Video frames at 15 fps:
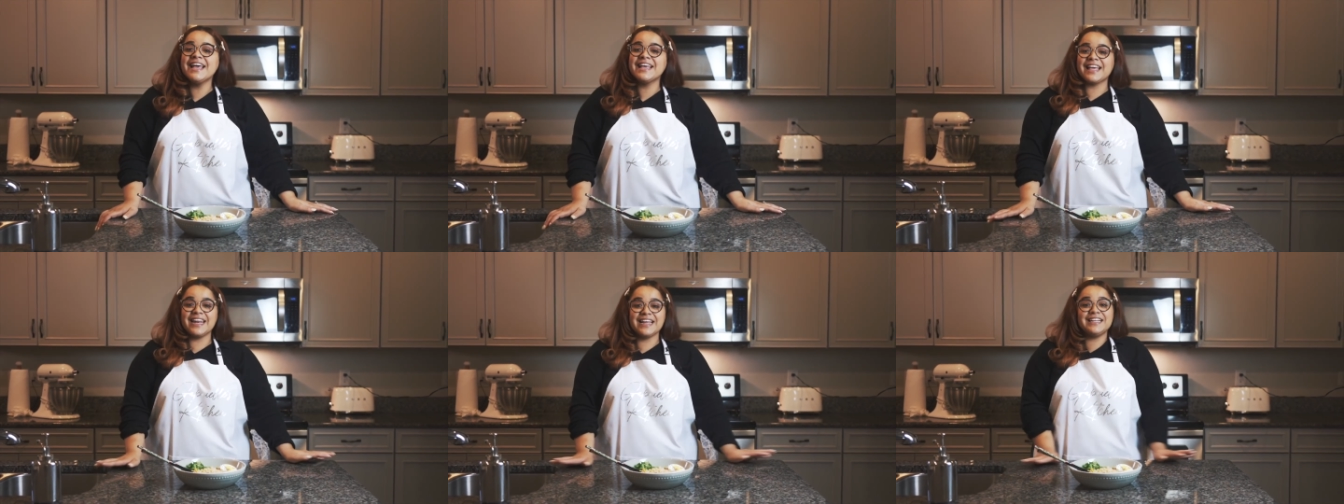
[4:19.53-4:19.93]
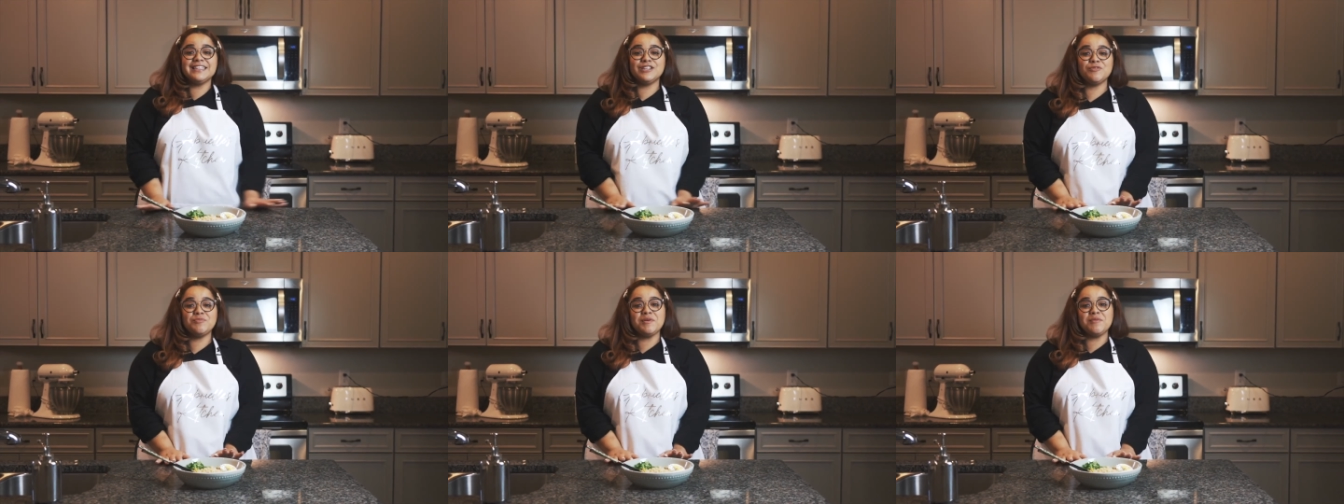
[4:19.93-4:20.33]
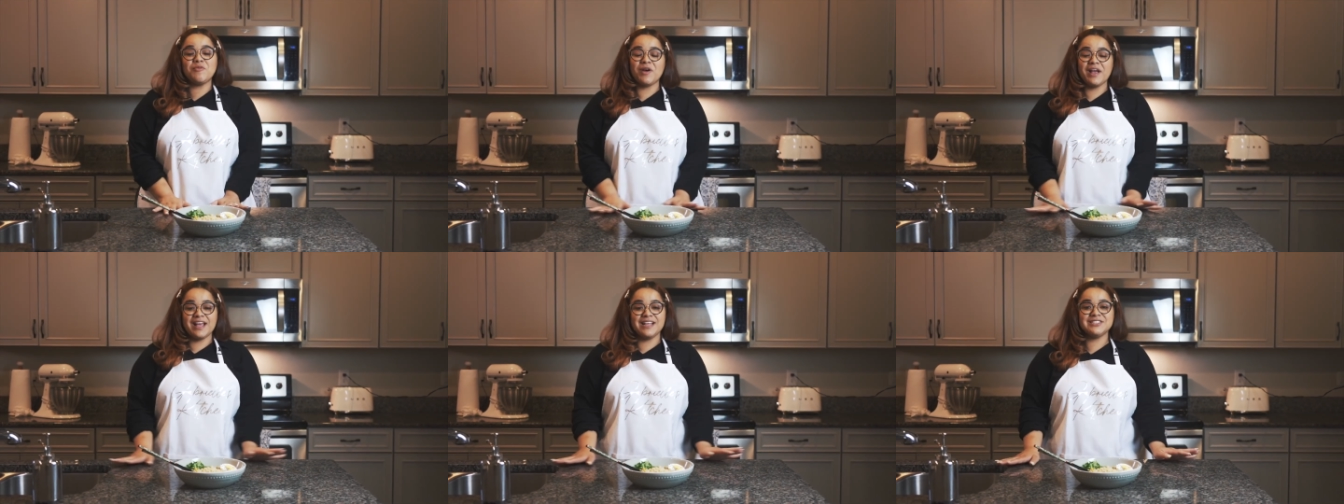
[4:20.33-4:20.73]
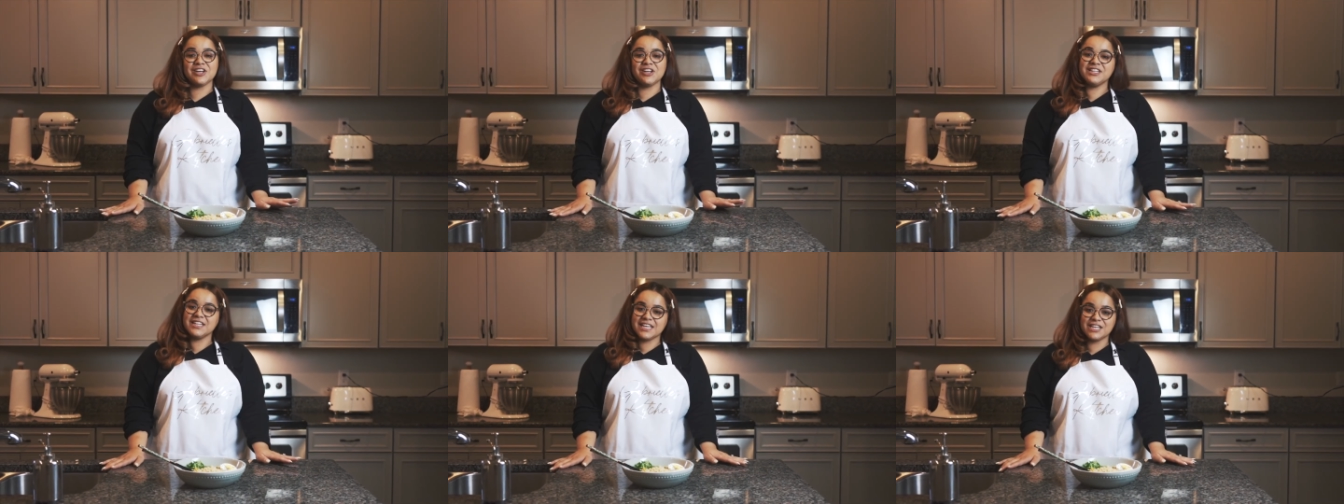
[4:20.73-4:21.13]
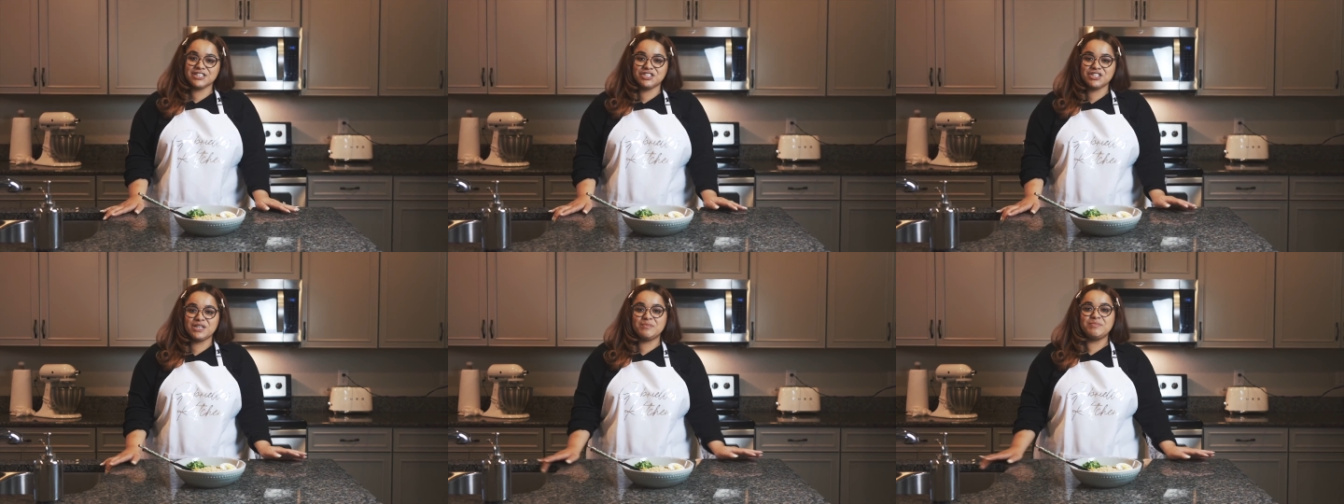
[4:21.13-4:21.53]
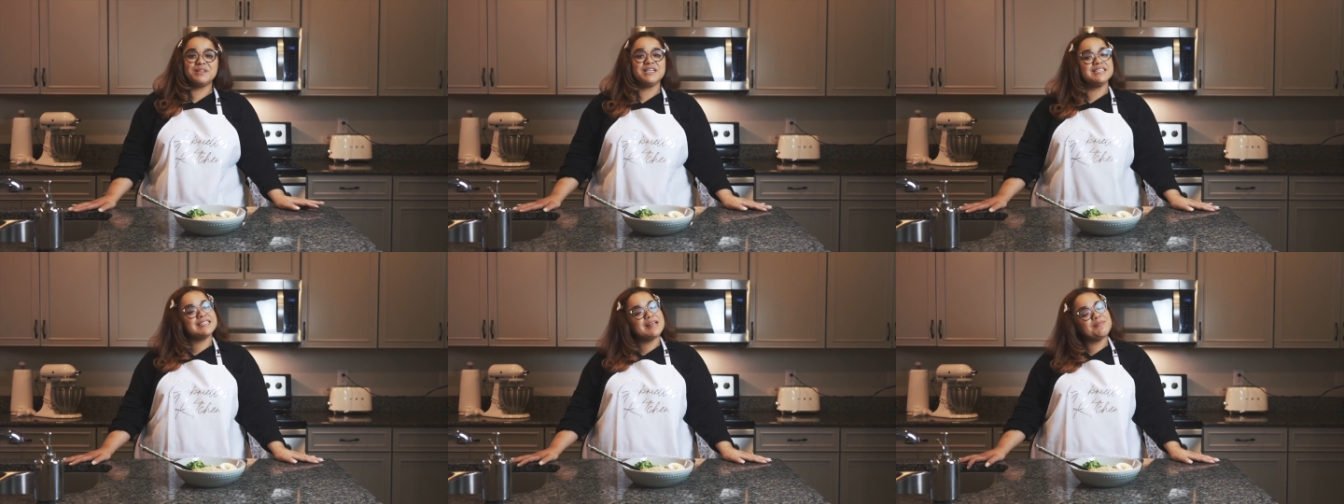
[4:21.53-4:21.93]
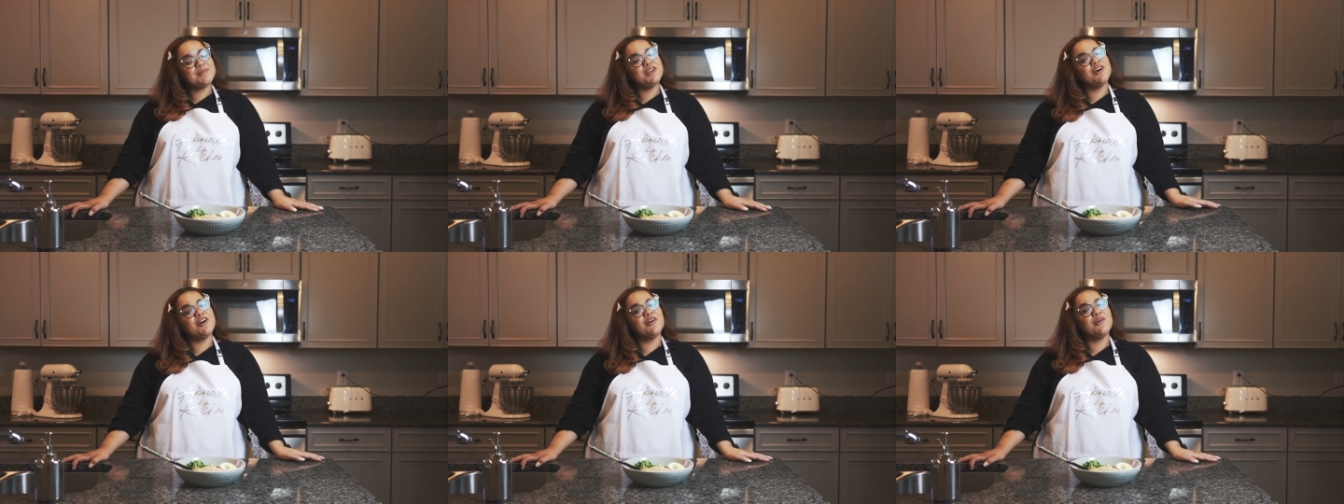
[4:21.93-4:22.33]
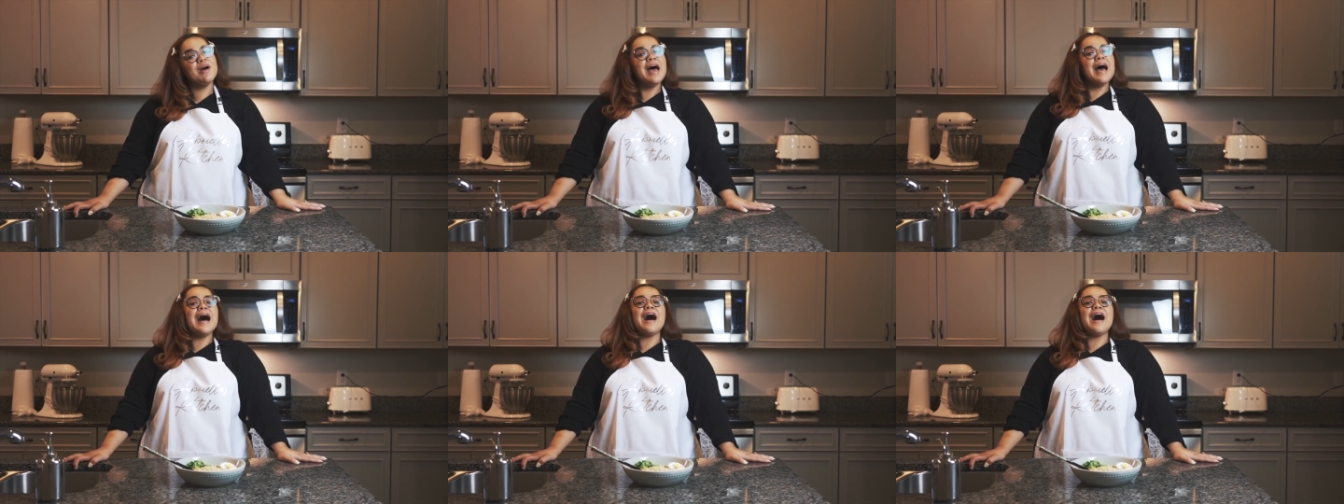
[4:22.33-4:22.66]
getting a little bit more hands-on in the kitchen, please let me know.